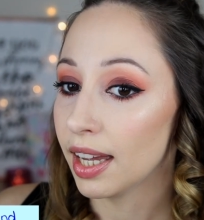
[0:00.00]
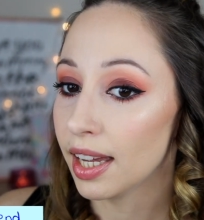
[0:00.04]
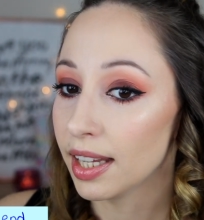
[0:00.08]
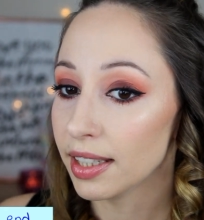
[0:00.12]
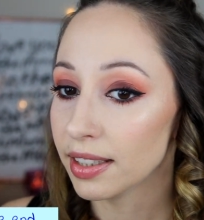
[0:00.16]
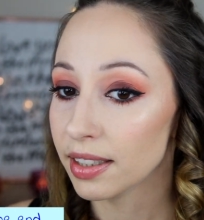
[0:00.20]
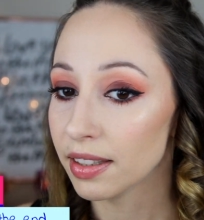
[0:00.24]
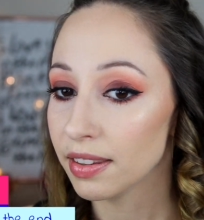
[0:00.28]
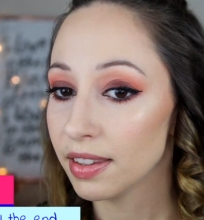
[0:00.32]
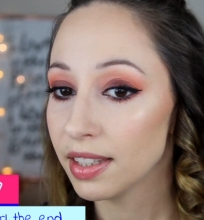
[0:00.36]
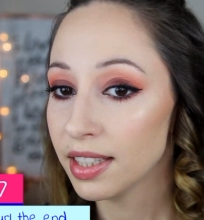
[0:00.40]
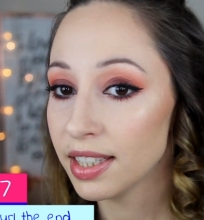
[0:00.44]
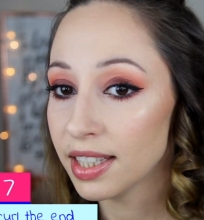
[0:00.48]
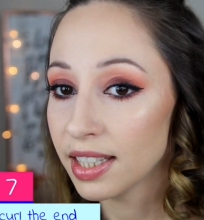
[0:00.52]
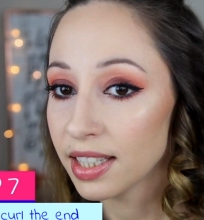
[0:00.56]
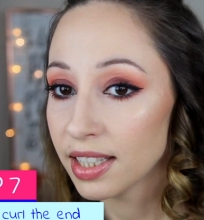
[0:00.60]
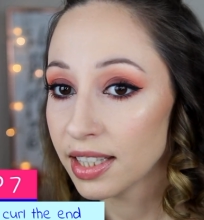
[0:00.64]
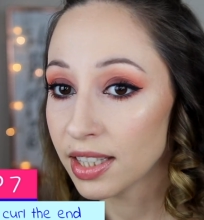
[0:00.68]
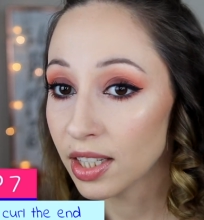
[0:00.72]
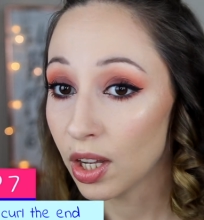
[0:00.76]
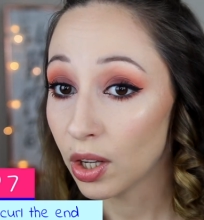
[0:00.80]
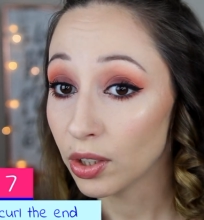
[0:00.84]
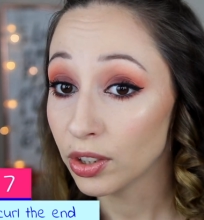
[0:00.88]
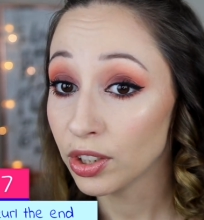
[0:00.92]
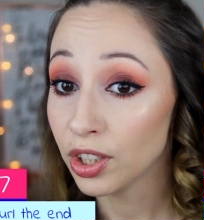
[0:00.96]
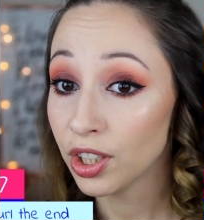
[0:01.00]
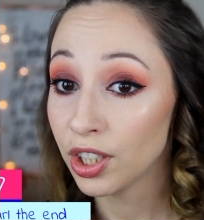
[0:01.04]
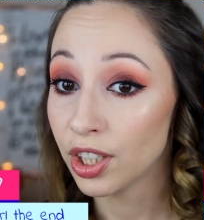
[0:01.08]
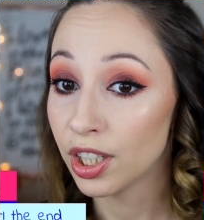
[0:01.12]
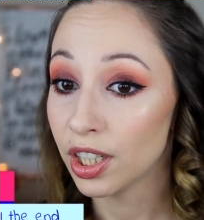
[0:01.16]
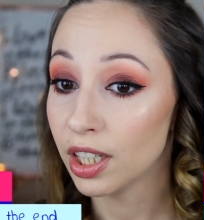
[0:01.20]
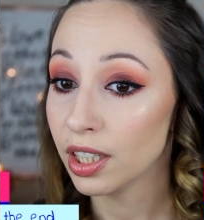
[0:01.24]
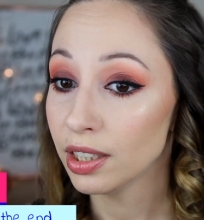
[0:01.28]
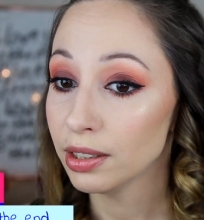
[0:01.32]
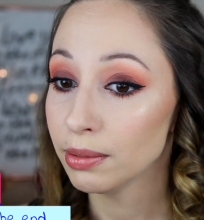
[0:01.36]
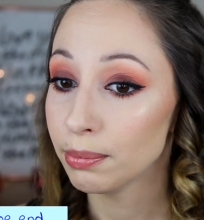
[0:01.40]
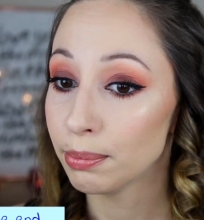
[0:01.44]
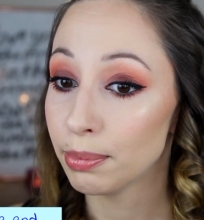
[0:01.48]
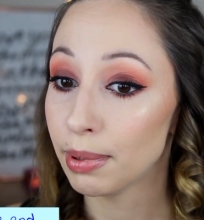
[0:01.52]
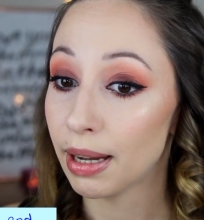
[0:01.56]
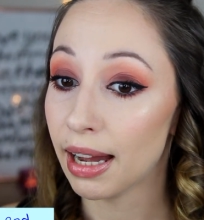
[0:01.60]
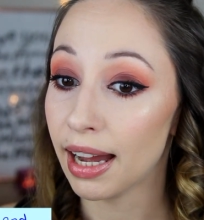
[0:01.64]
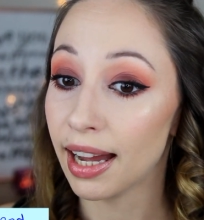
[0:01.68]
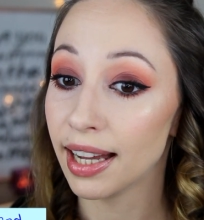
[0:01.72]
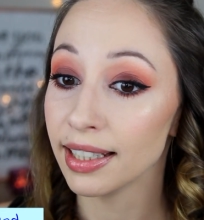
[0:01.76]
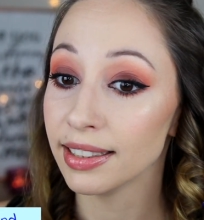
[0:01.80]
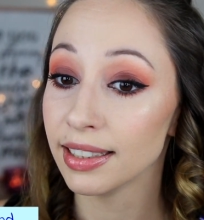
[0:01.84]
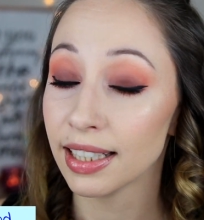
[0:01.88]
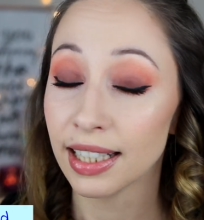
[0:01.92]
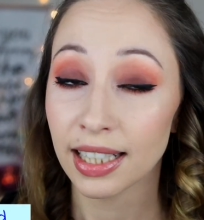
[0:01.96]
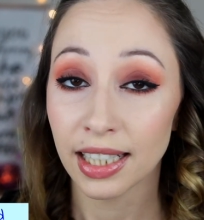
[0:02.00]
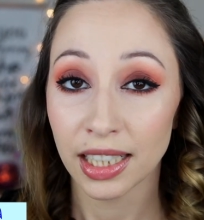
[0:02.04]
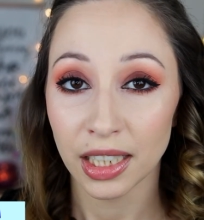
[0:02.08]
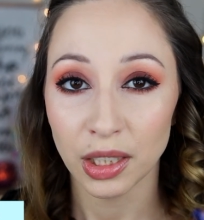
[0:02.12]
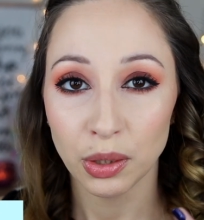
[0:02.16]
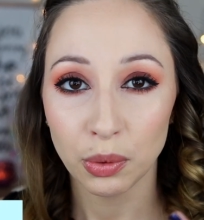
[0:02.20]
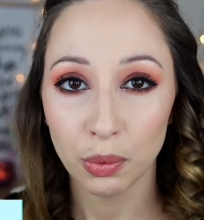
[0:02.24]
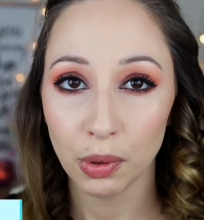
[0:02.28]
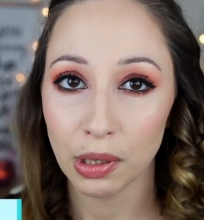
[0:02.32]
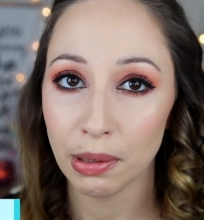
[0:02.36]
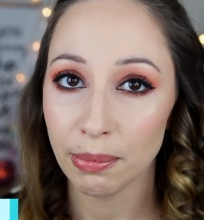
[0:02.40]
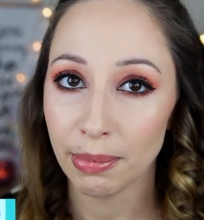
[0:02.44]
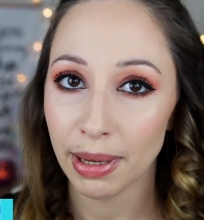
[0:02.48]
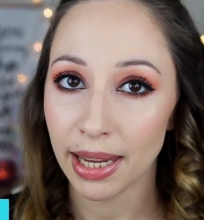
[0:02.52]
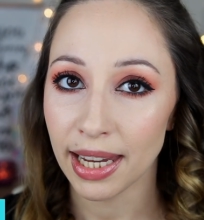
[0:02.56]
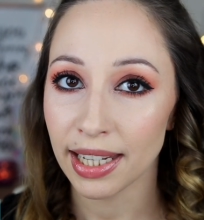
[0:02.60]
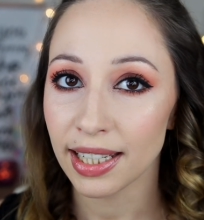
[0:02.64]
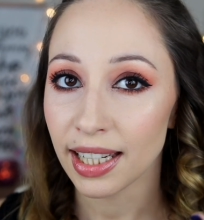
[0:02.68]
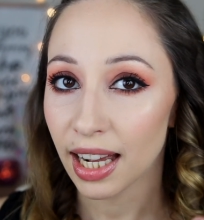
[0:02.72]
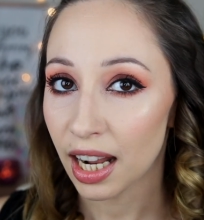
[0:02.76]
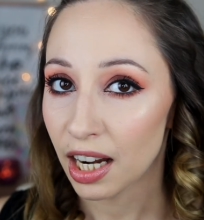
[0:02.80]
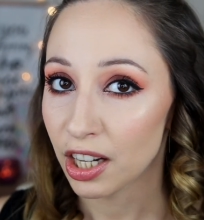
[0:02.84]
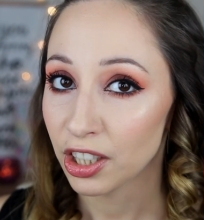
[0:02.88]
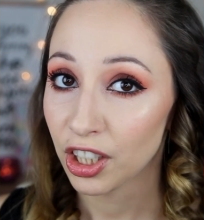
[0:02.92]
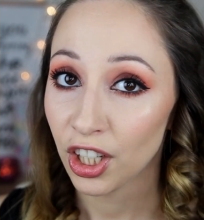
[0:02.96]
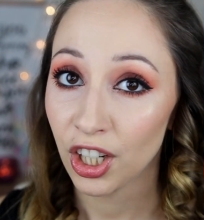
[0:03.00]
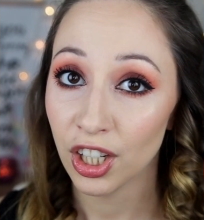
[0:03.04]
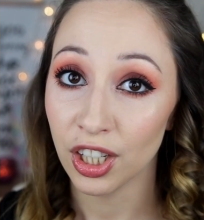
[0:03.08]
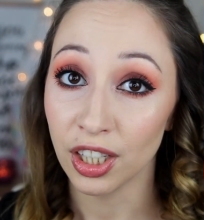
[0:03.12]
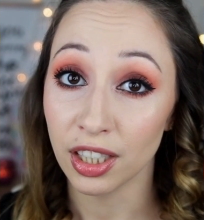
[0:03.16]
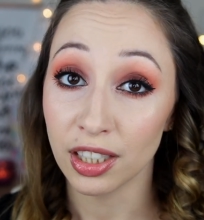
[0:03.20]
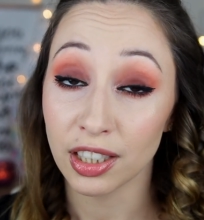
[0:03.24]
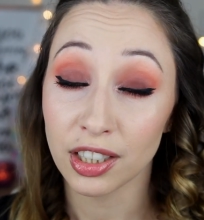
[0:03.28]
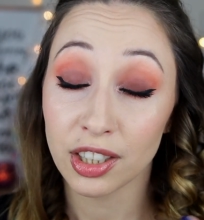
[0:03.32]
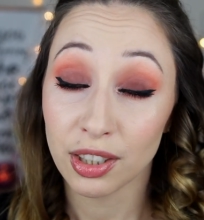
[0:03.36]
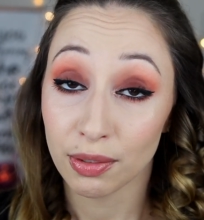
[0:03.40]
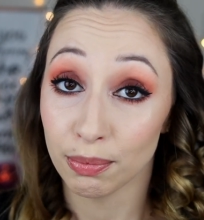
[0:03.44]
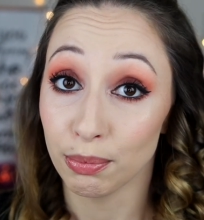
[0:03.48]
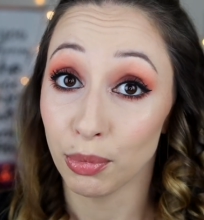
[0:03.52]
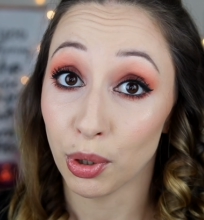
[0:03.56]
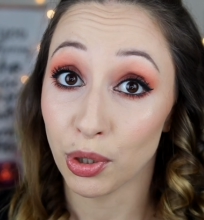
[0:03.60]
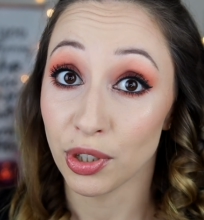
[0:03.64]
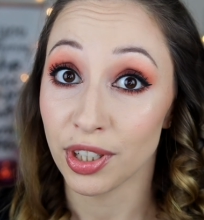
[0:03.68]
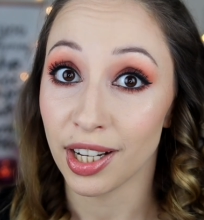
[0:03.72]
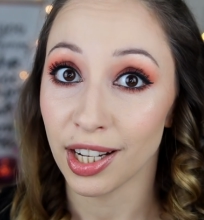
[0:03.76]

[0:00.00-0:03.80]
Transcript: and this is not curled, but it will make our curls more